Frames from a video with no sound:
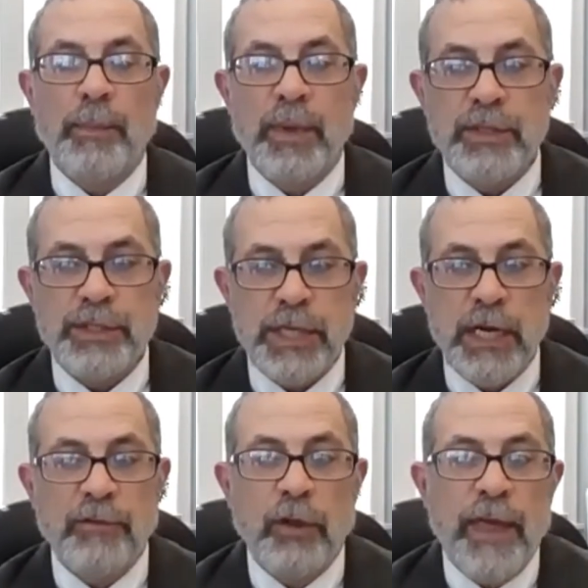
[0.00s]
into
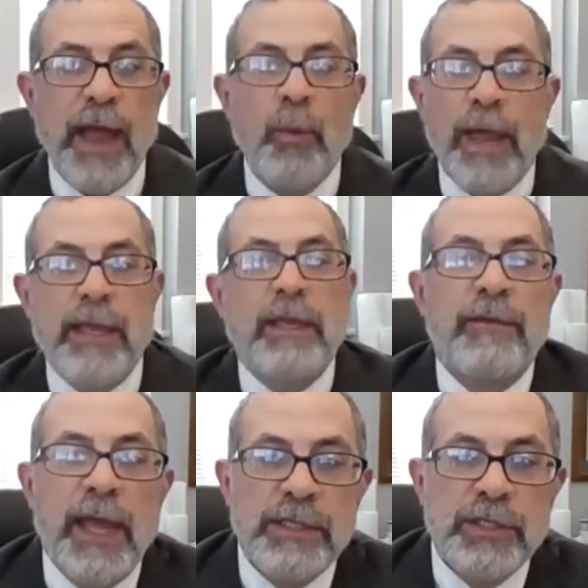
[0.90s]
Centerville that way.
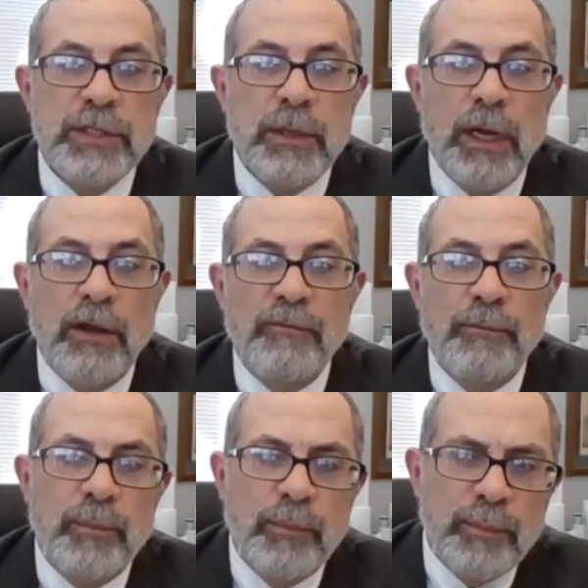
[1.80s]
And that's
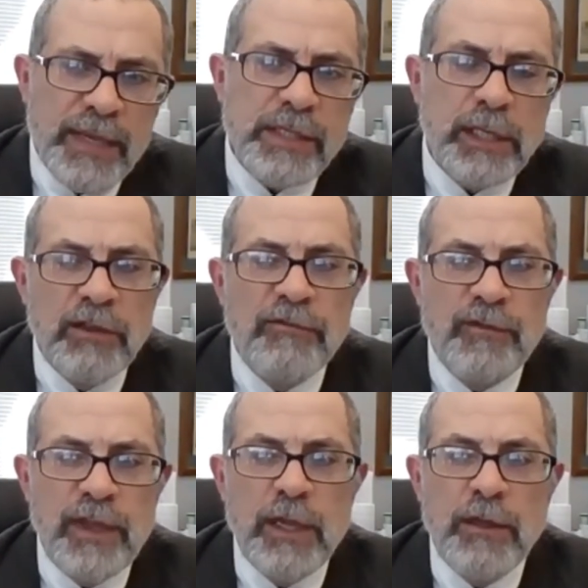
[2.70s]
basically
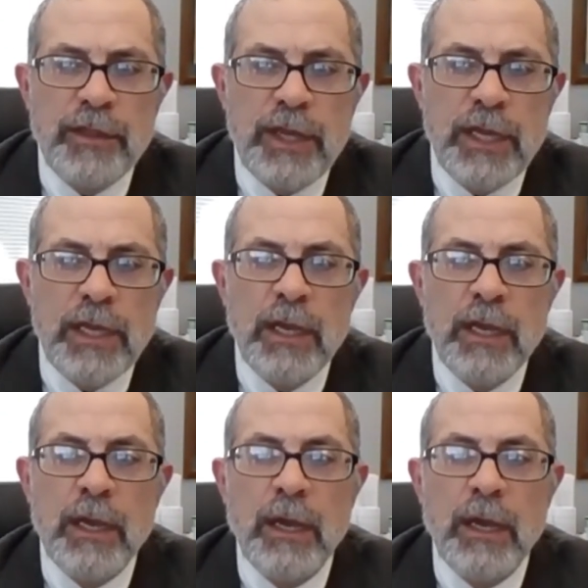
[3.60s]
via the